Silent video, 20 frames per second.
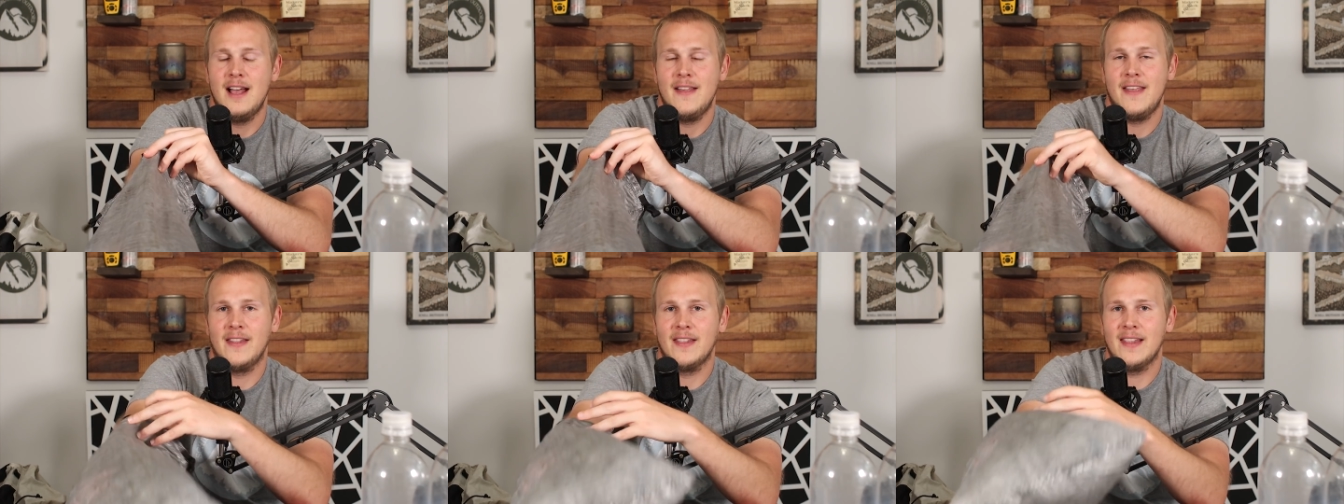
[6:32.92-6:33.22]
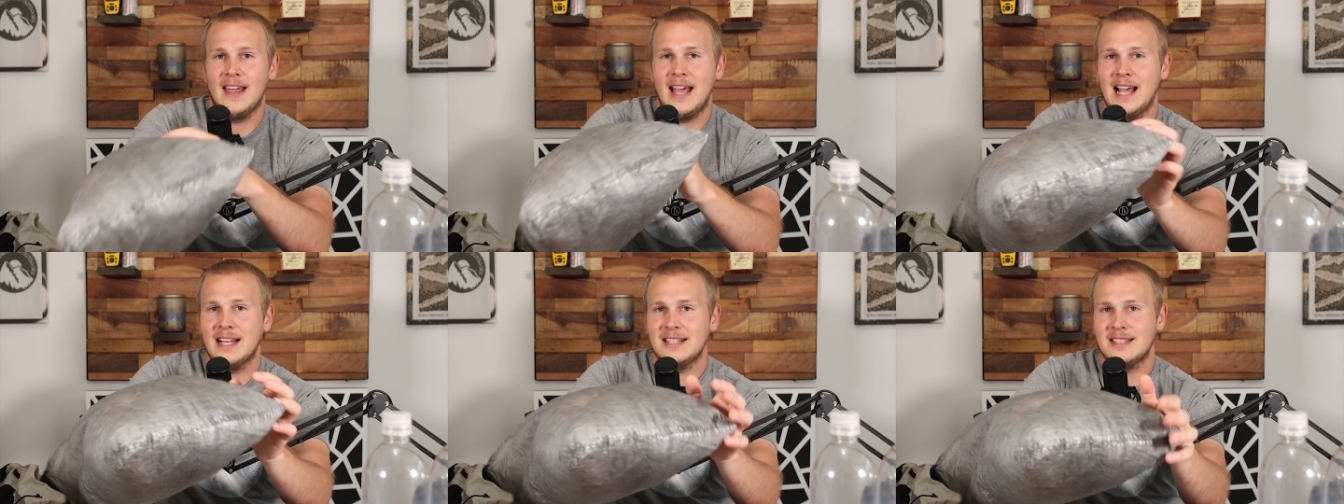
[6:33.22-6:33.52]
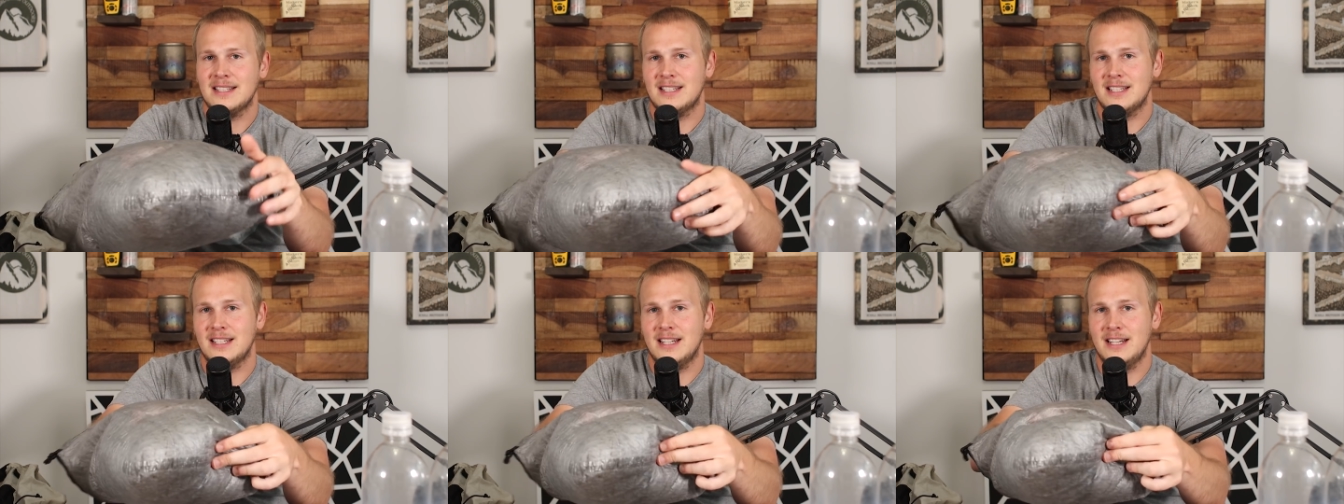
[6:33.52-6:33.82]
And then
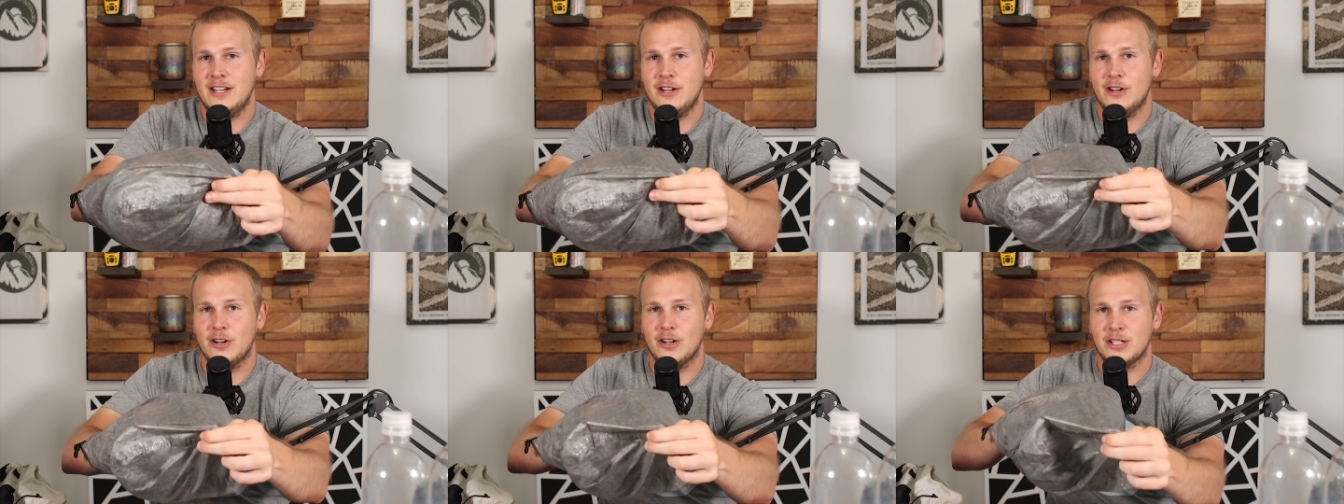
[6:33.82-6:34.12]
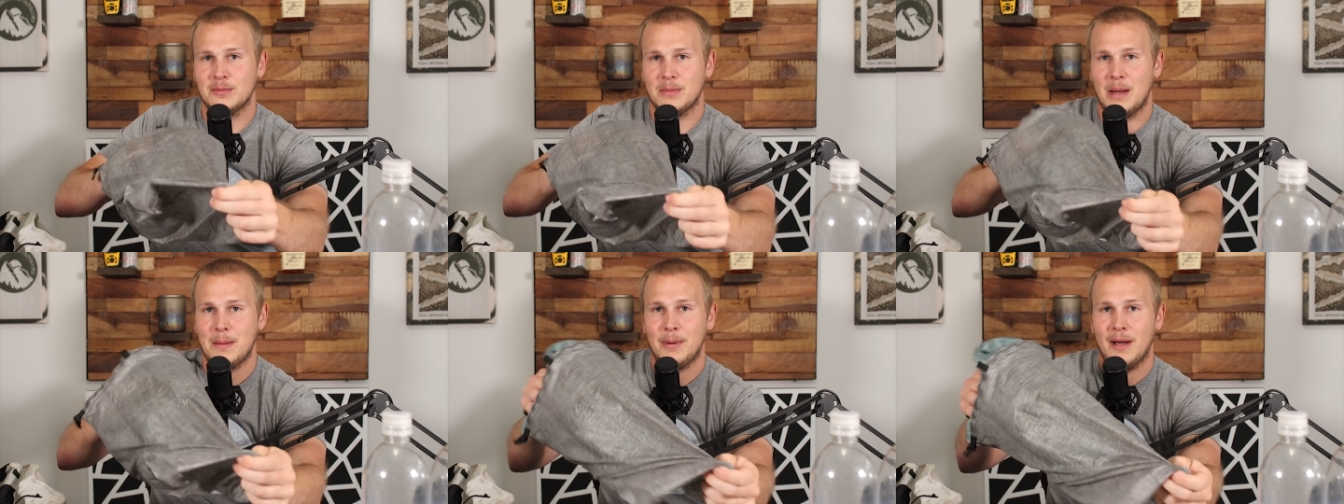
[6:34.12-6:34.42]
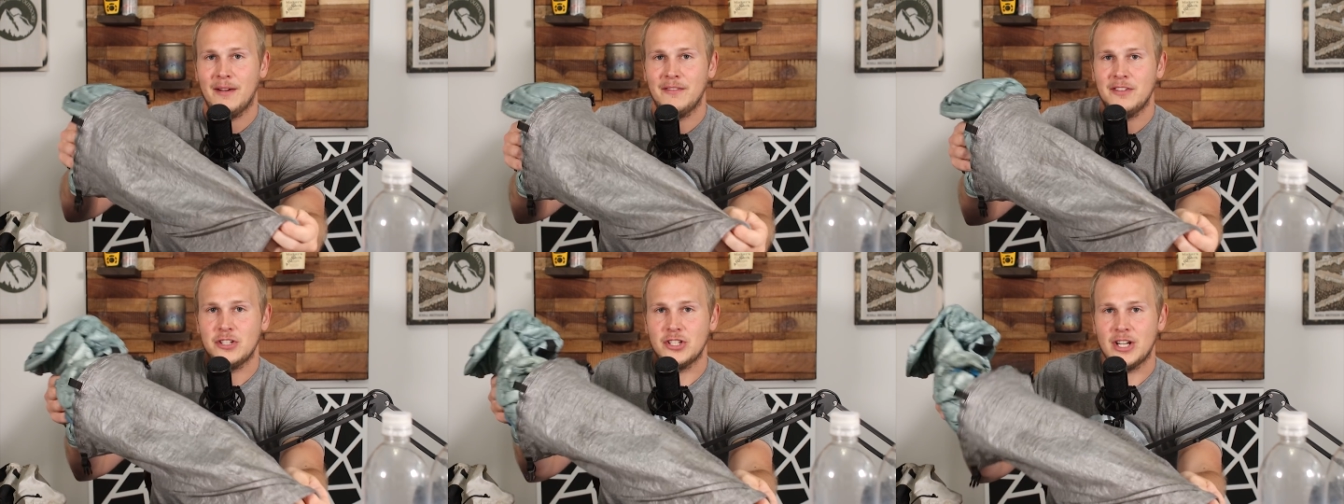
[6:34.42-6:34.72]
last in here is my
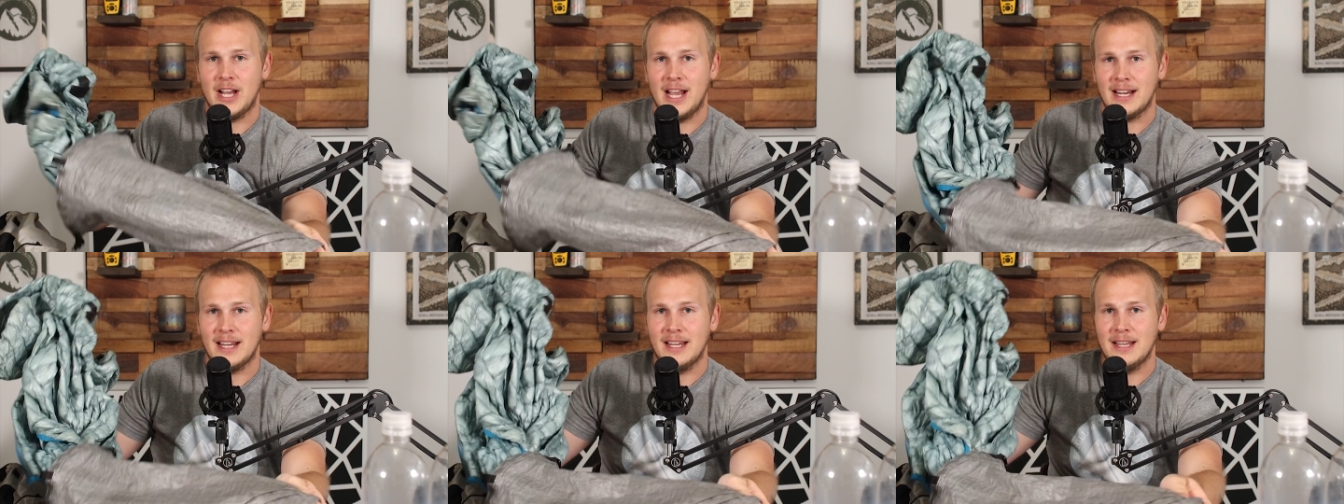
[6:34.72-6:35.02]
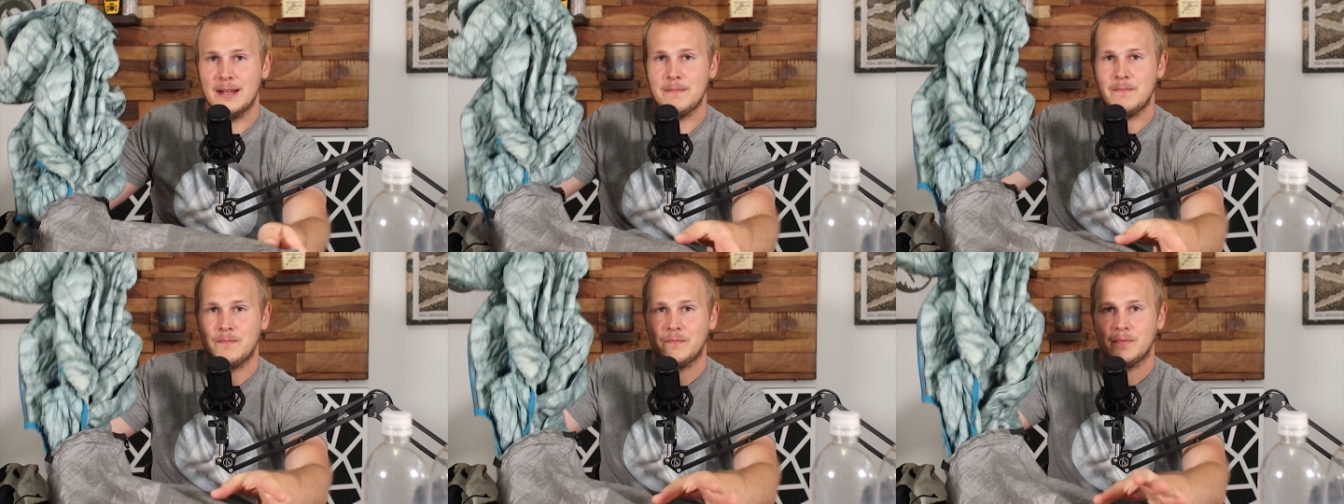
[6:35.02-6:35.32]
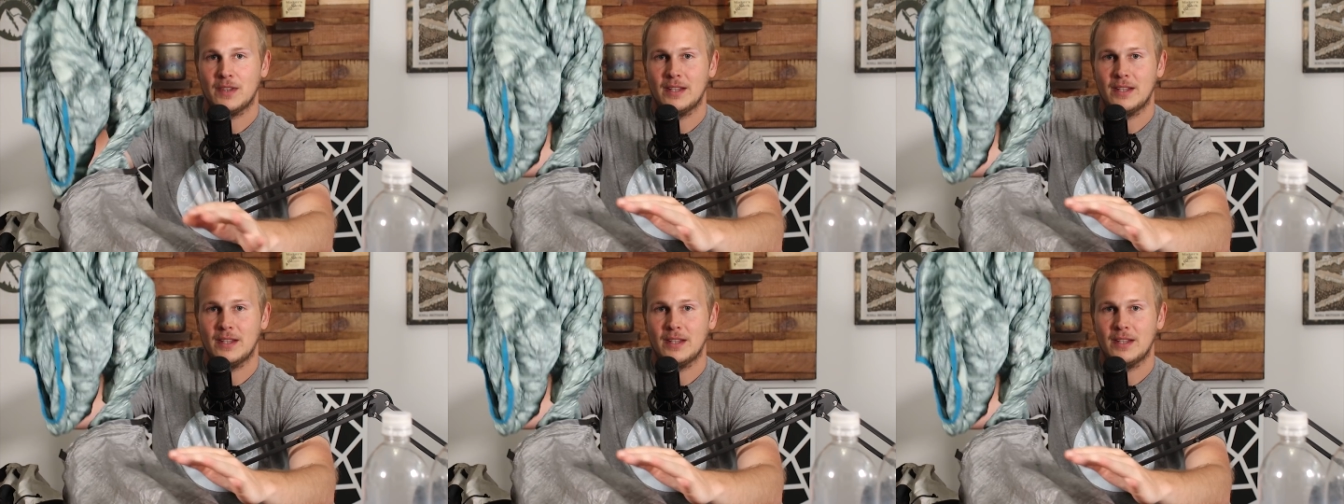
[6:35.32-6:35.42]
puffy jacket.